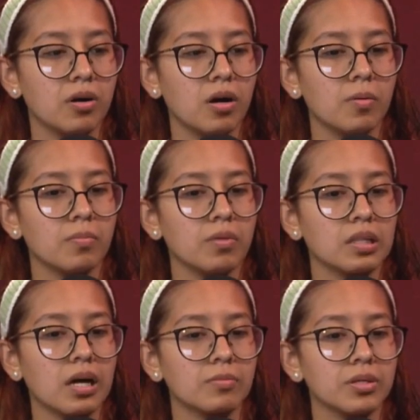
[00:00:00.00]
um,
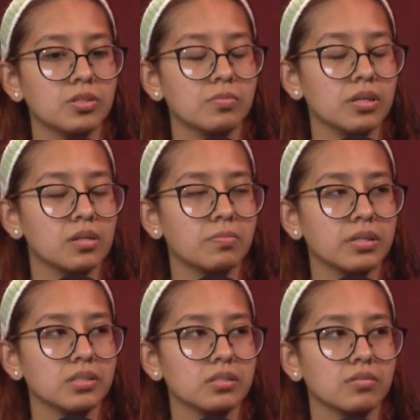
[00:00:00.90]
allowed me to be in the
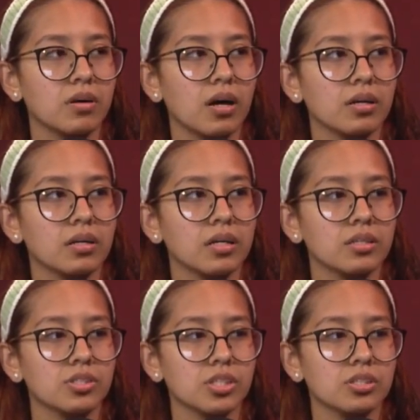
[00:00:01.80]
presence of God, and
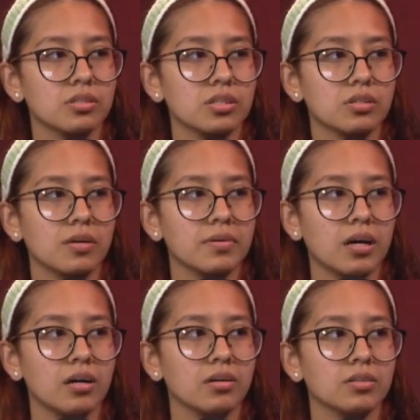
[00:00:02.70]
it's just describing
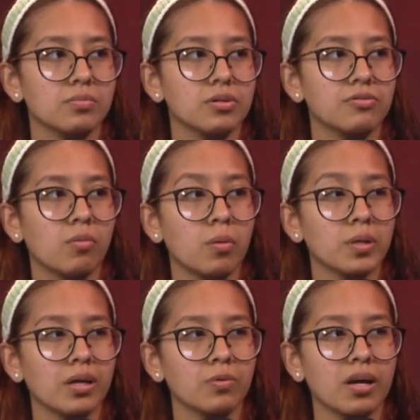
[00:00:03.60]
how the beautiful
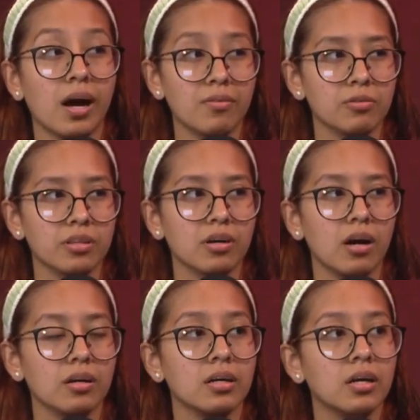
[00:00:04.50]
moment that we have with
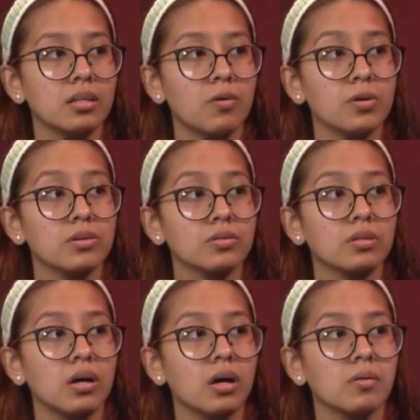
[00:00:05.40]
God that we
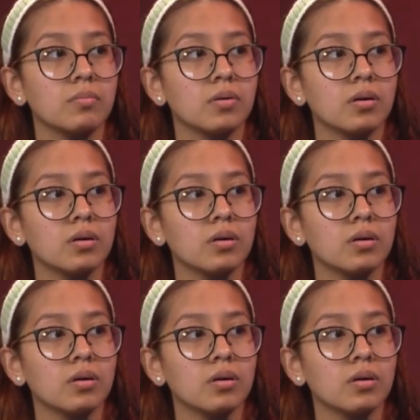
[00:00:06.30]
don't um,